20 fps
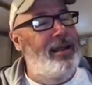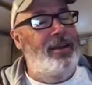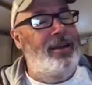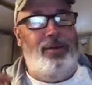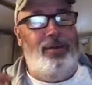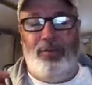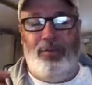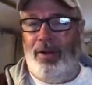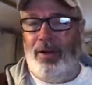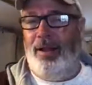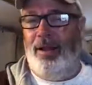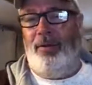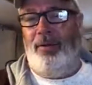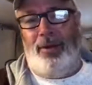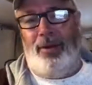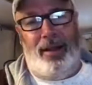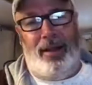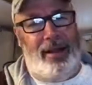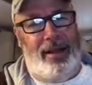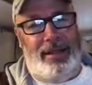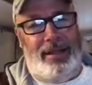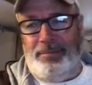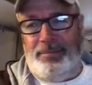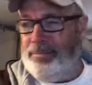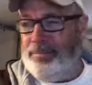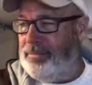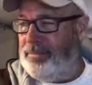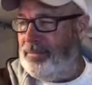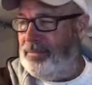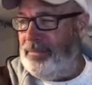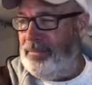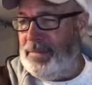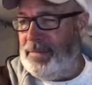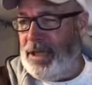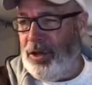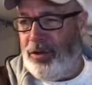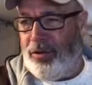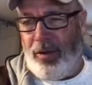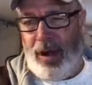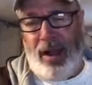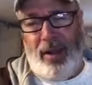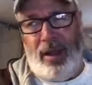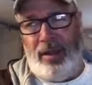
Really, really great.